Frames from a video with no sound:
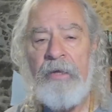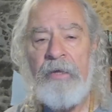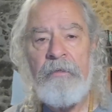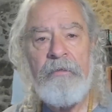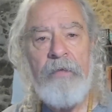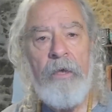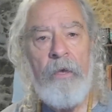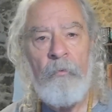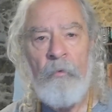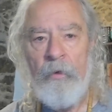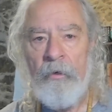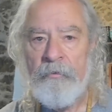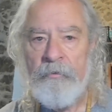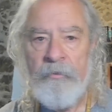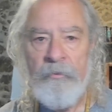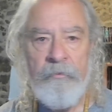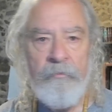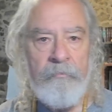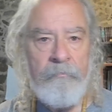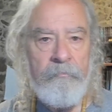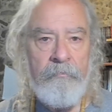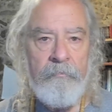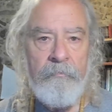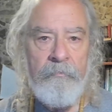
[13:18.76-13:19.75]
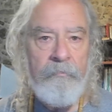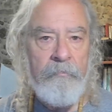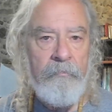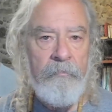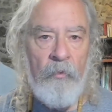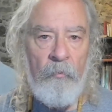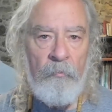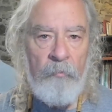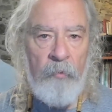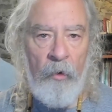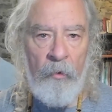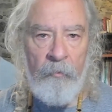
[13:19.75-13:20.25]
hours,
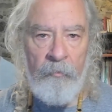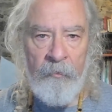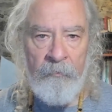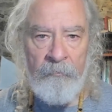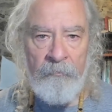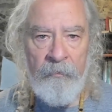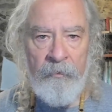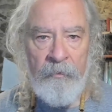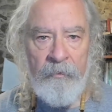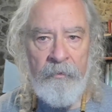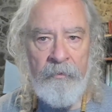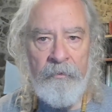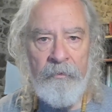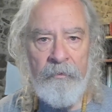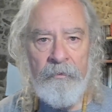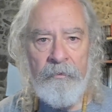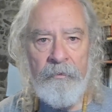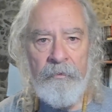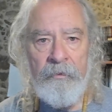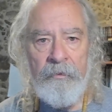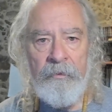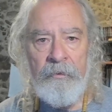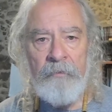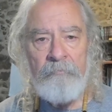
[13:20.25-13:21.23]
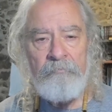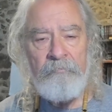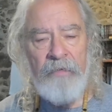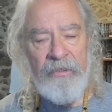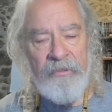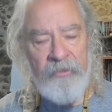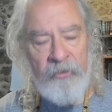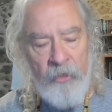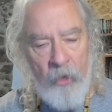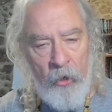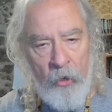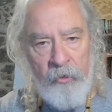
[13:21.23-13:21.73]
no problem. But
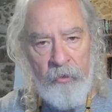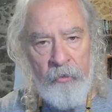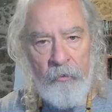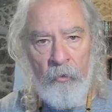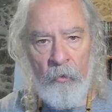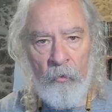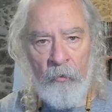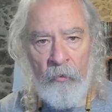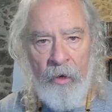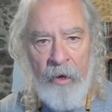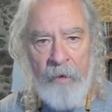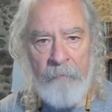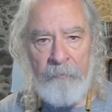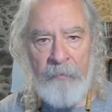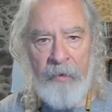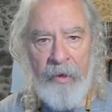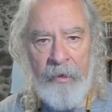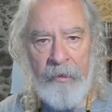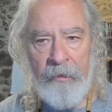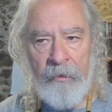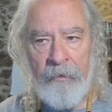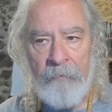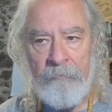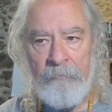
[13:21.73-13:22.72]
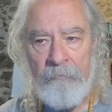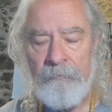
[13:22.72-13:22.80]
join our campaign.